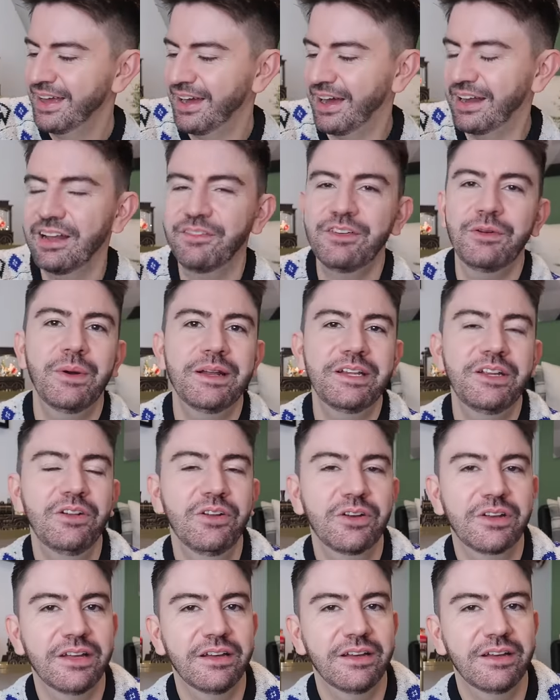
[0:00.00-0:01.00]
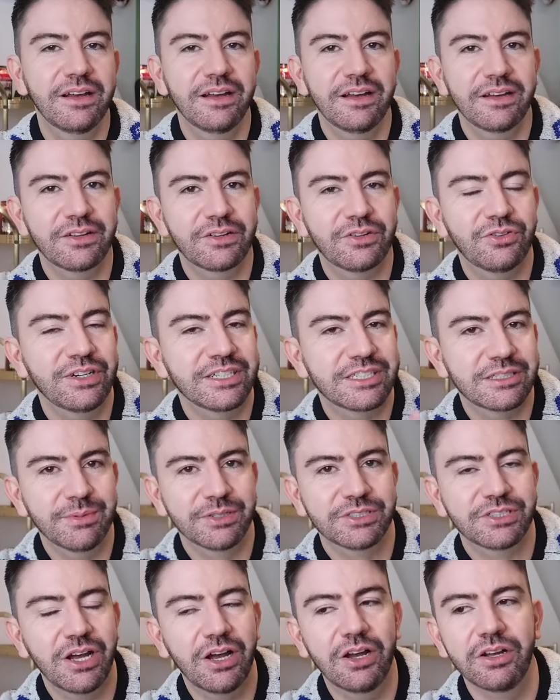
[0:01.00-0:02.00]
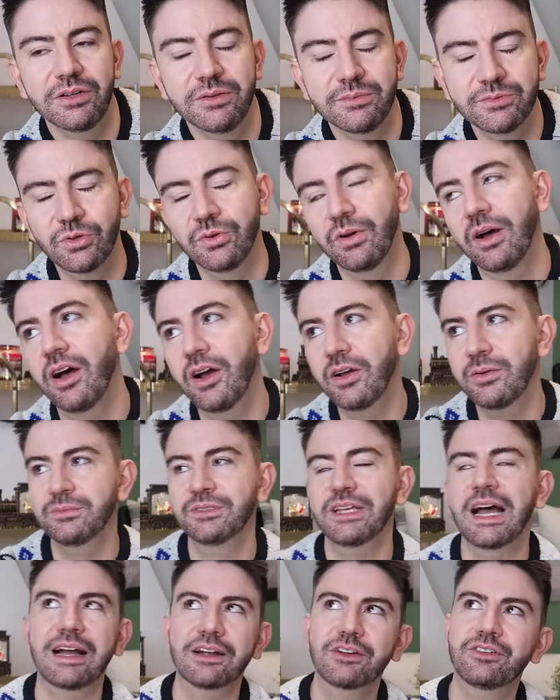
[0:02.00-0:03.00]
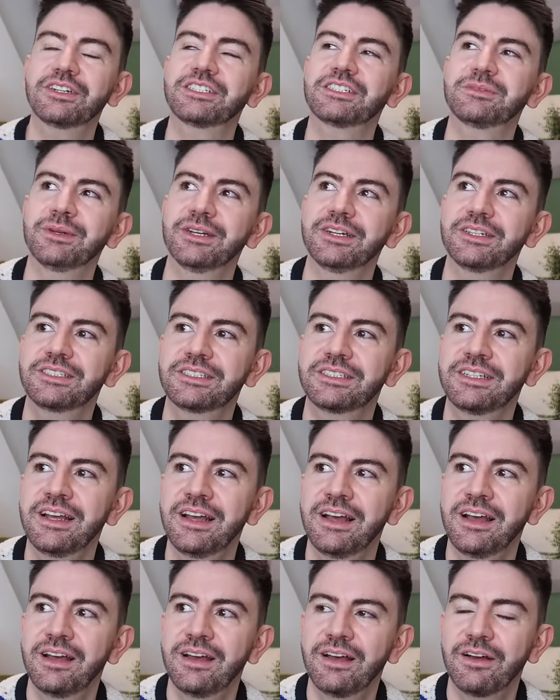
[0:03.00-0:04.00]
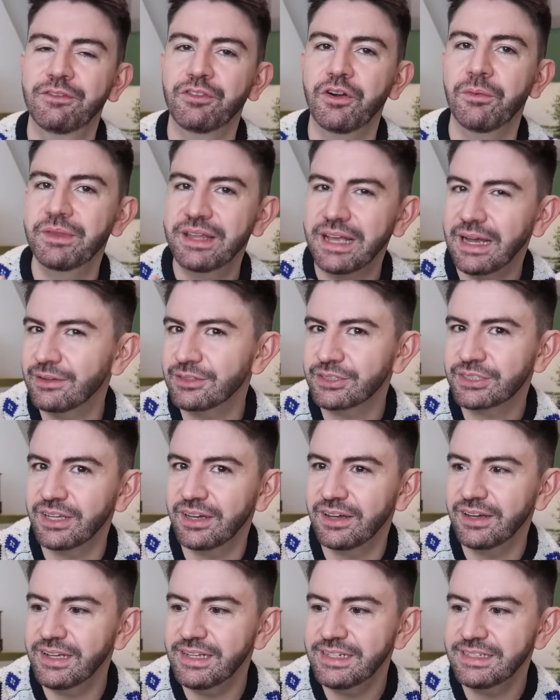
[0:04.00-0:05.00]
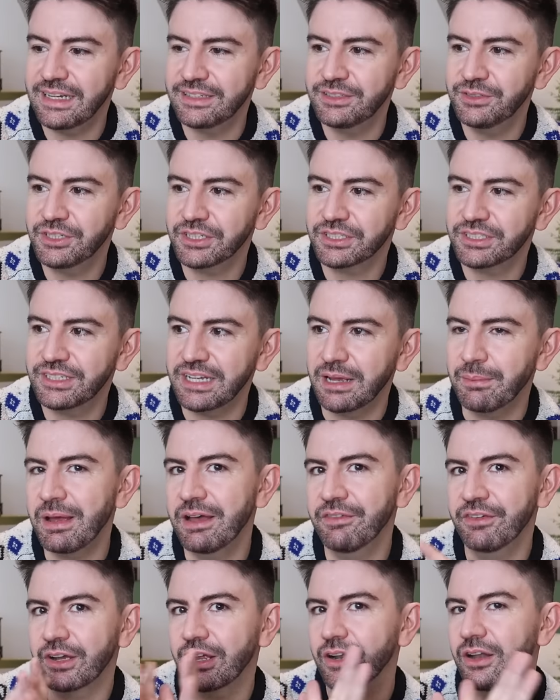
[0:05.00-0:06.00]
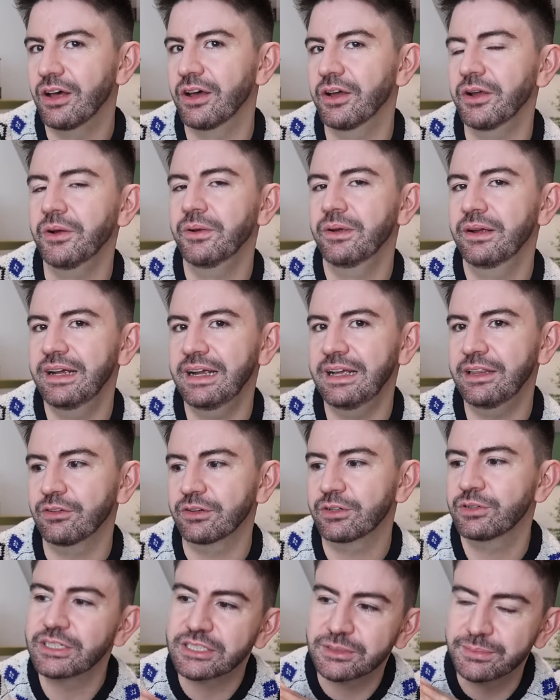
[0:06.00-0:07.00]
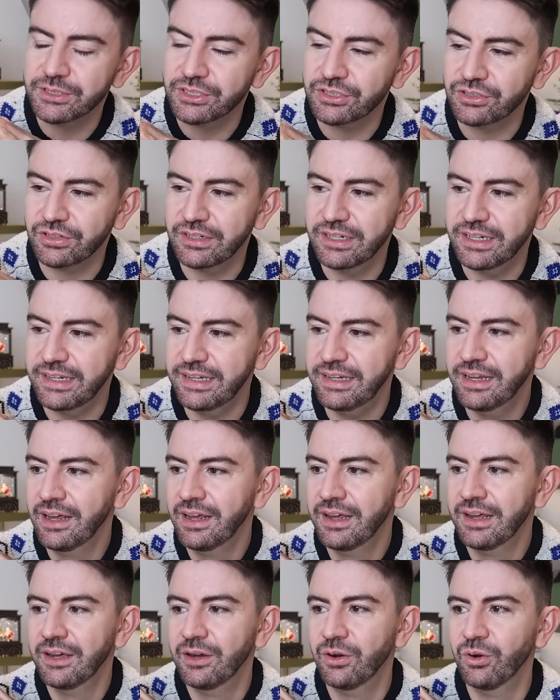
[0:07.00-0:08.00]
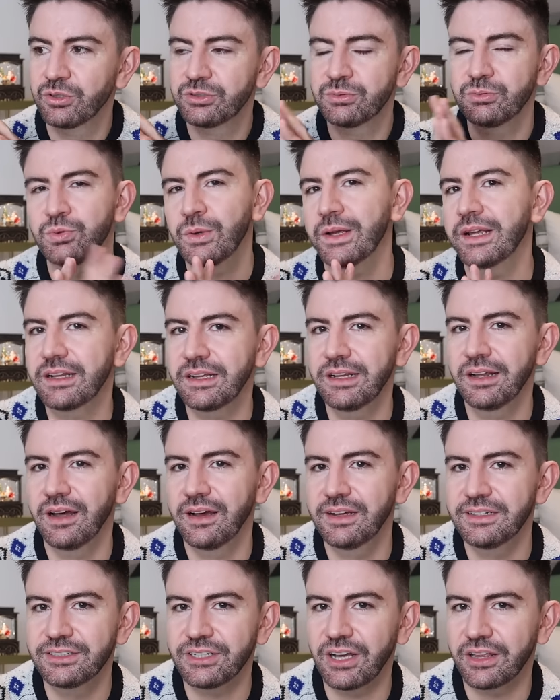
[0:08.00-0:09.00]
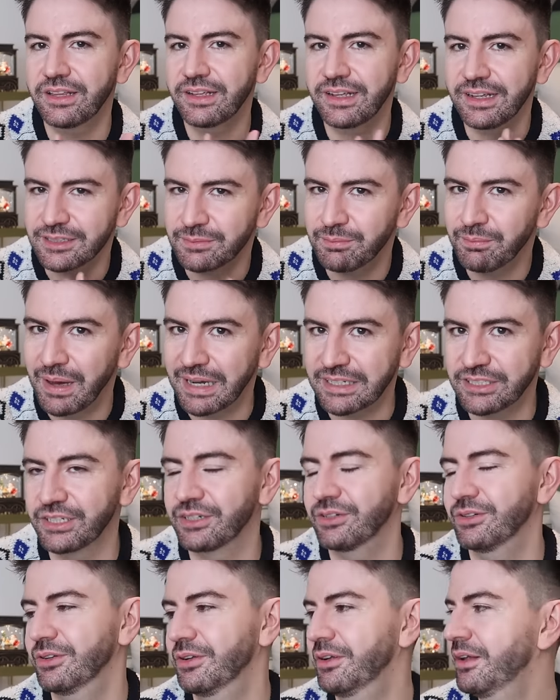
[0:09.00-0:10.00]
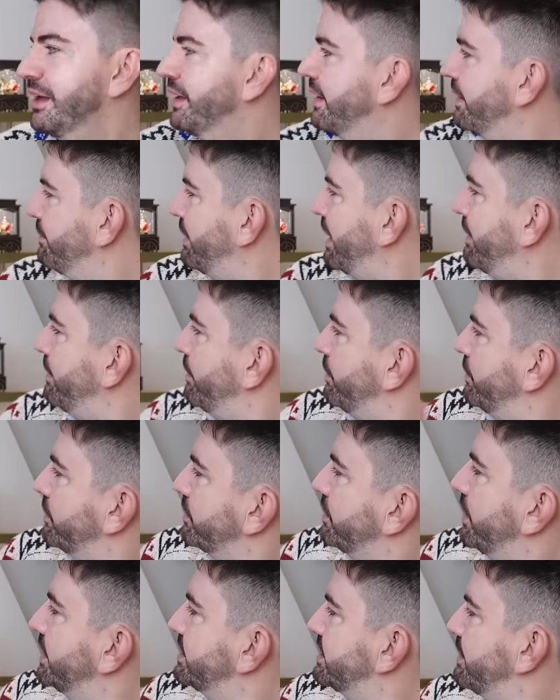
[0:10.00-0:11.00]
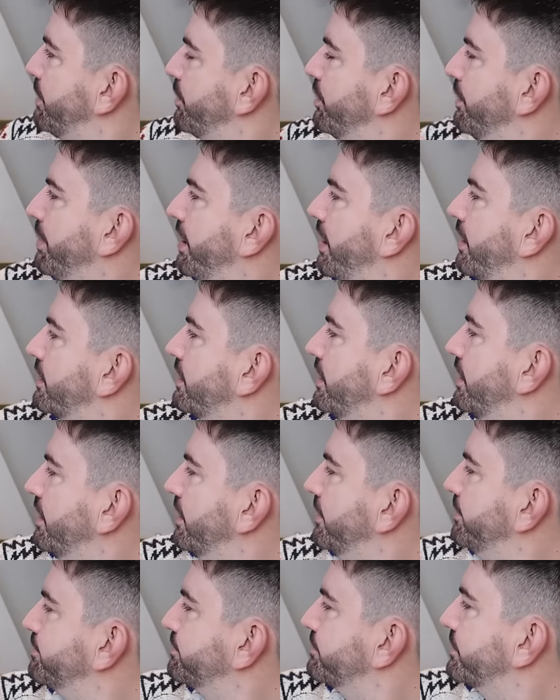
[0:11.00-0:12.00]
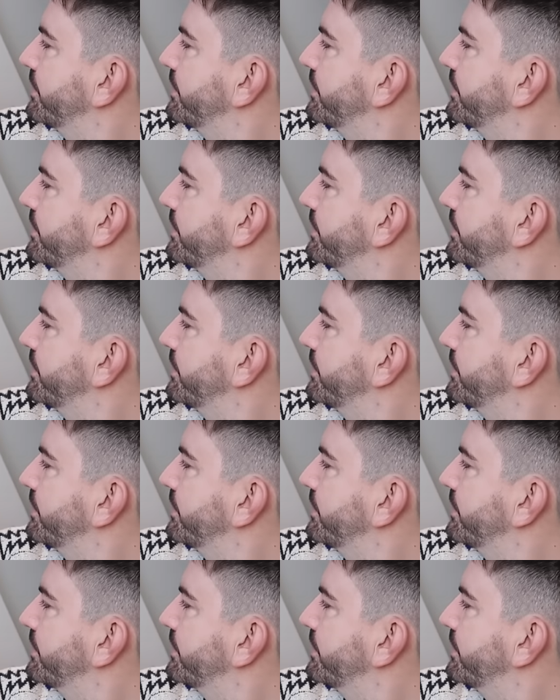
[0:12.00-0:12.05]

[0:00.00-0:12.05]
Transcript: I love it when you look at Christmas homes or homes at Christmas from the outside and you just see a bit of a glow, either a Christmas tree or some twinkly lights. I think it's magical. Maybe it will look nice up on the bar cart.